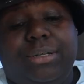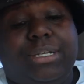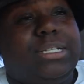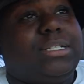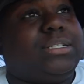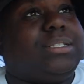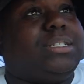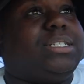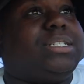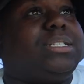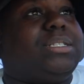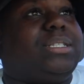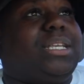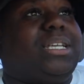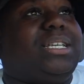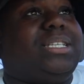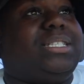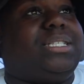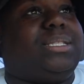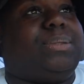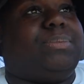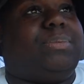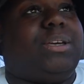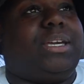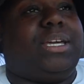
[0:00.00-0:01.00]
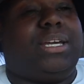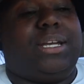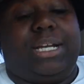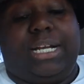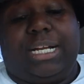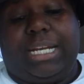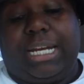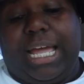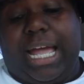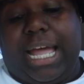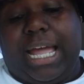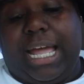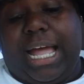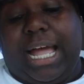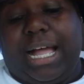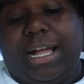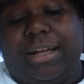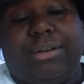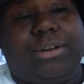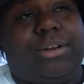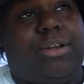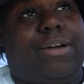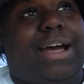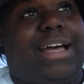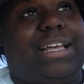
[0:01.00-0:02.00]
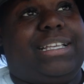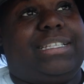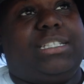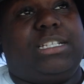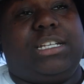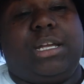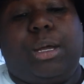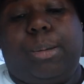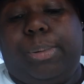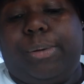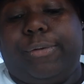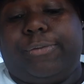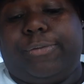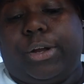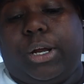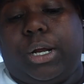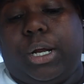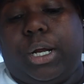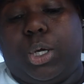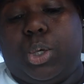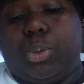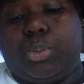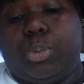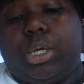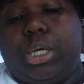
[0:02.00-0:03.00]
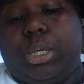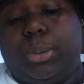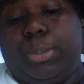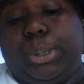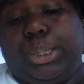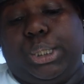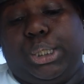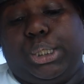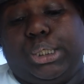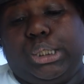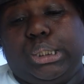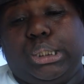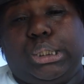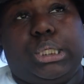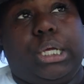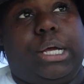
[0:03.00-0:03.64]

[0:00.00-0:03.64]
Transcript: It's just it's weird. Like I don't know. I still prefer home cooked meals.